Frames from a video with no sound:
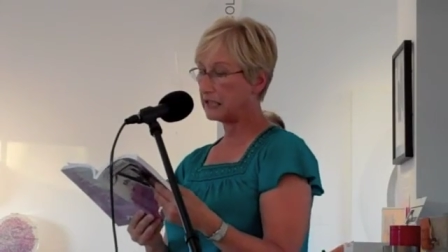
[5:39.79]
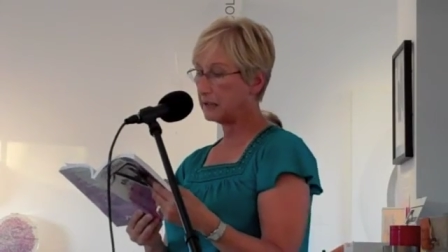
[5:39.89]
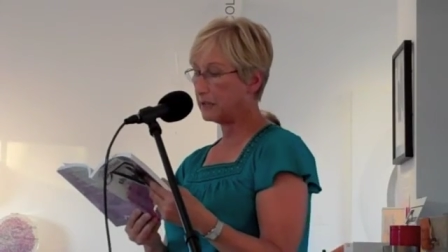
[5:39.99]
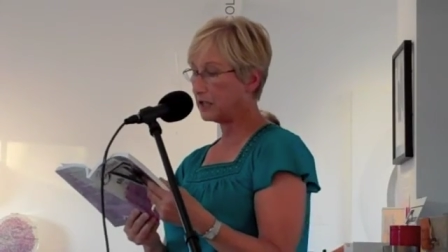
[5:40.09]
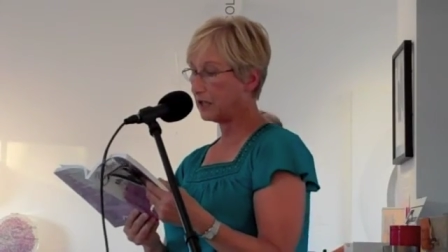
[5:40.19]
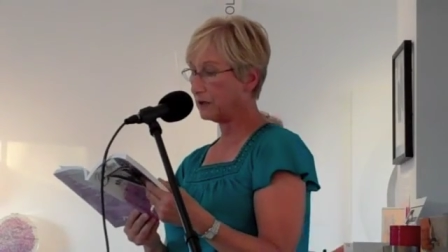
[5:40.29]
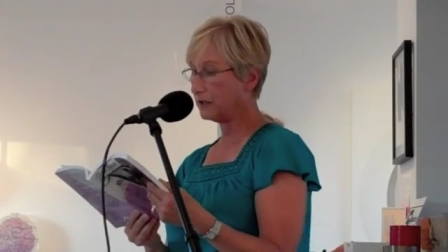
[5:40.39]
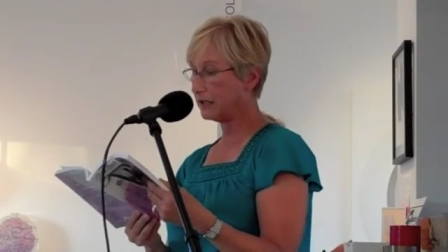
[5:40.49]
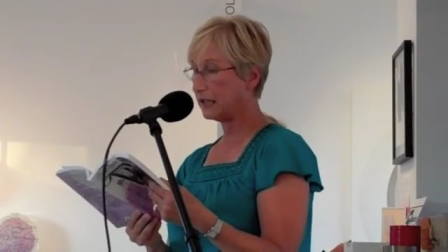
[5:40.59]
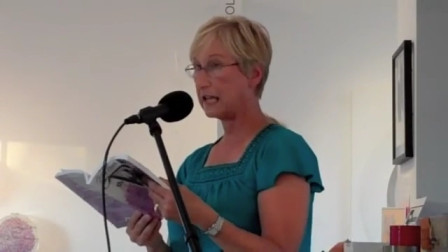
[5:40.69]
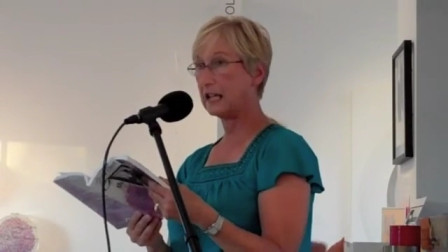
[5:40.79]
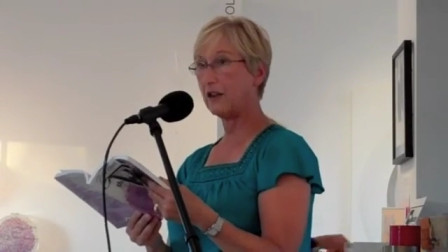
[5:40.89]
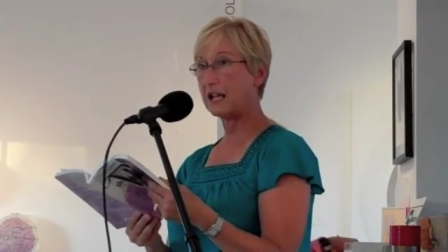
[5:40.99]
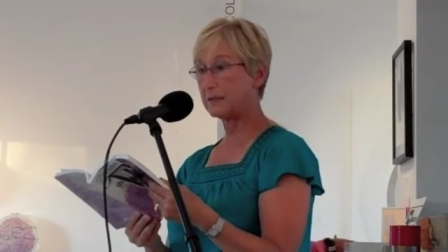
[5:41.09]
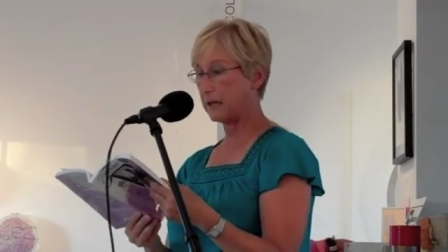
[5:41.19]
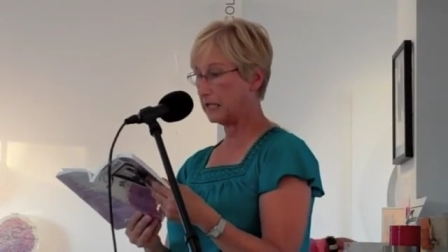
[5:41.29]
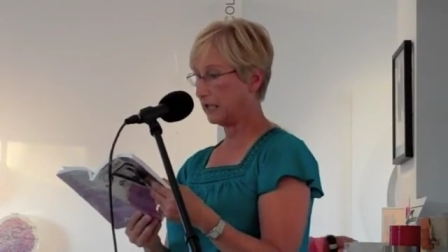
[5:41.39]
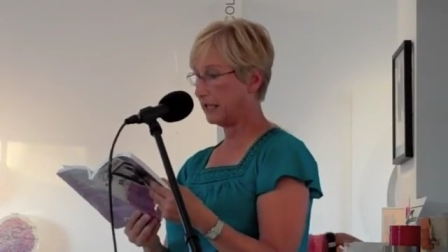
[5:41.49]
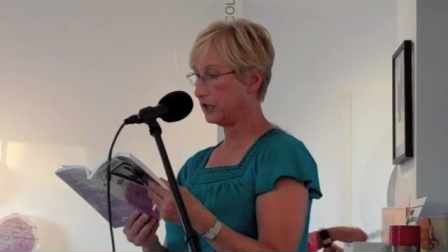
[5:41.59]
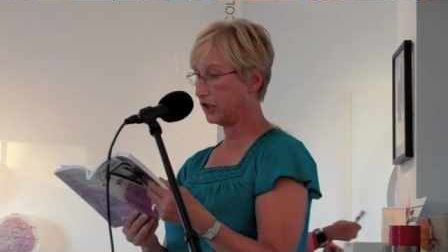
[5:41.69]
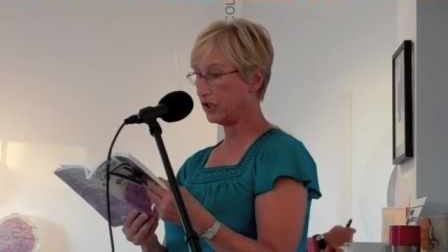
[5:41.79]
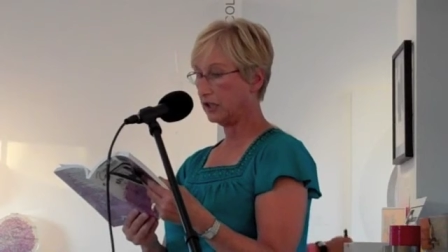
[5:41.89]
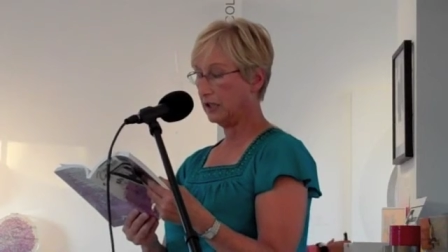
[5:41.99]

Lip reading: Cinnamon Toast? Had I lost my touch?